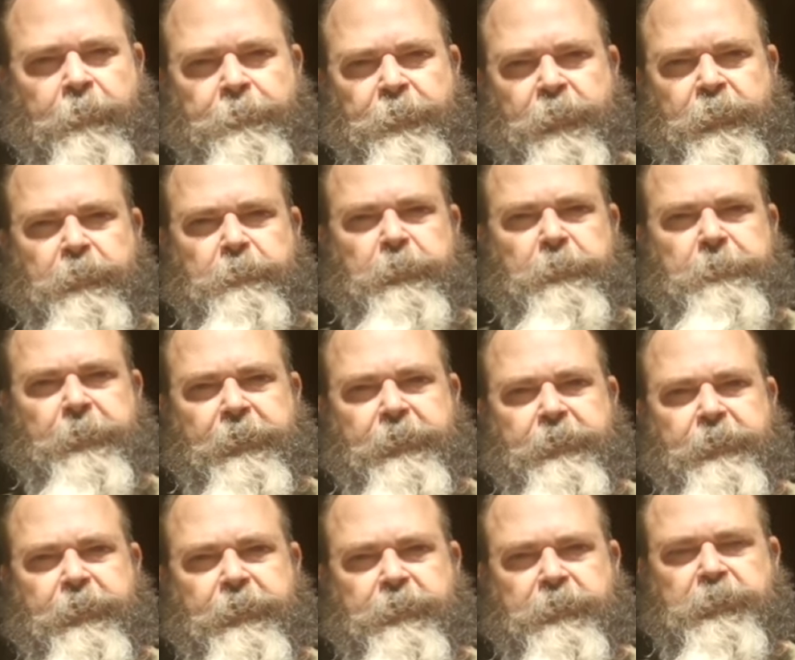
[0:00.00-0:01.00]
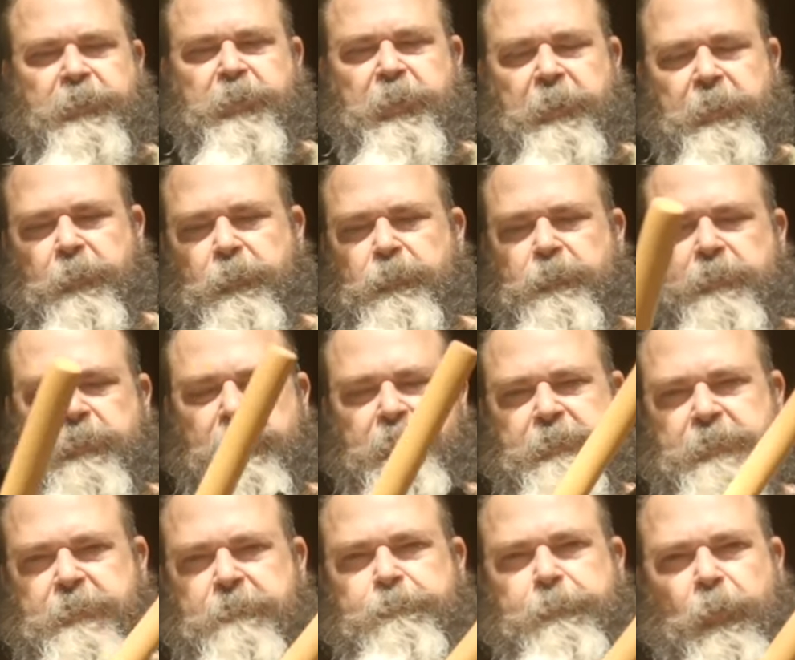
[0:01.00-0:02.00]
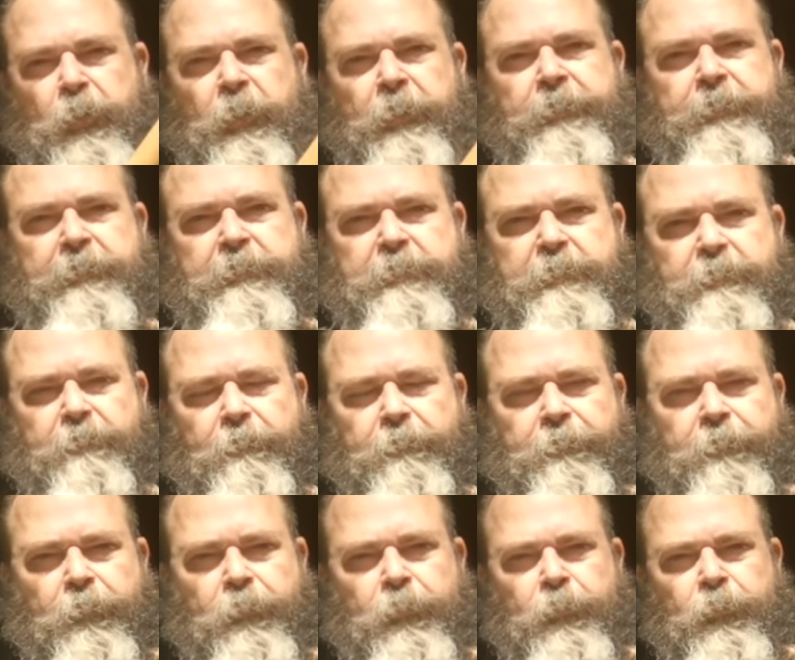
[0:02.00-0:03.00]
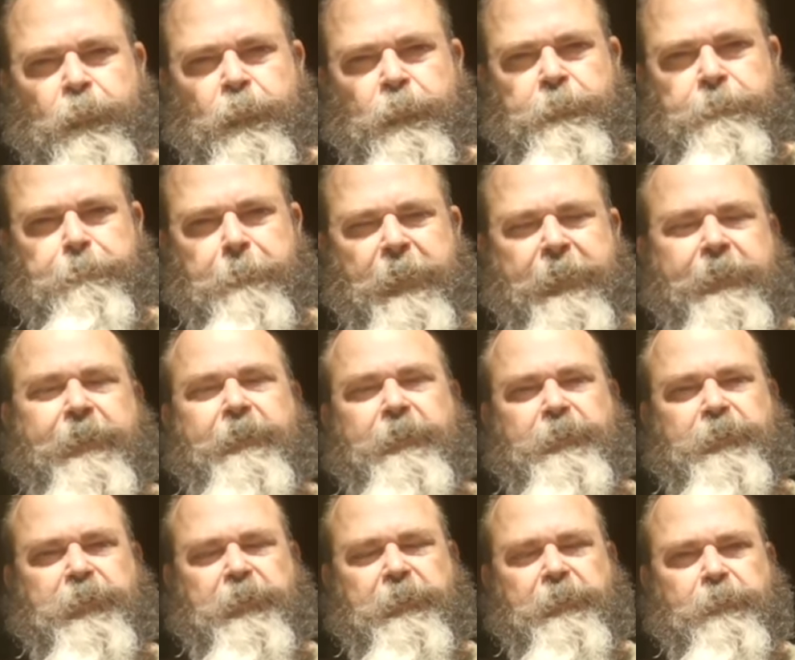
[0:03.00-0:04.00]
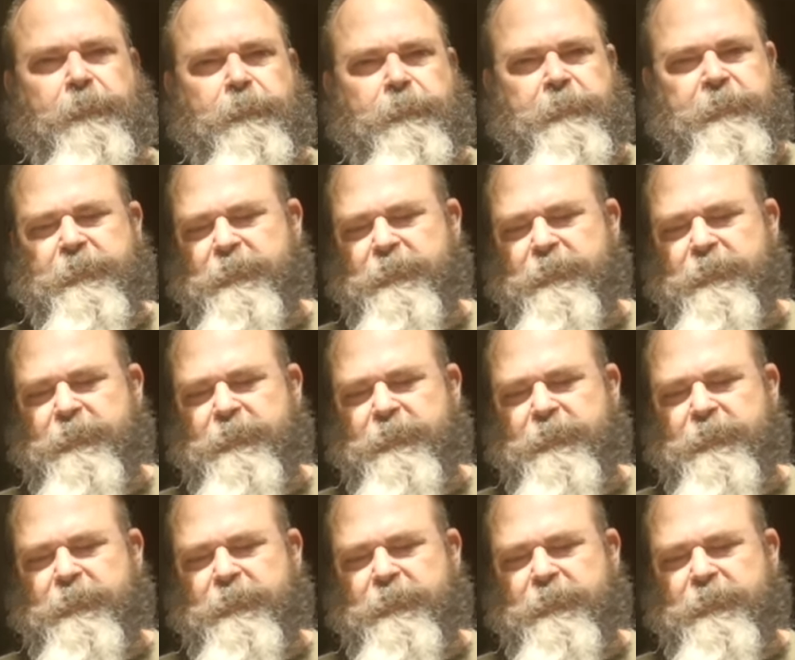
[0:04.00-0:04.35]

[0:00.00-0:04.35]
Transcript: I'm not going to be making any shingles. I did buy this for making shingles.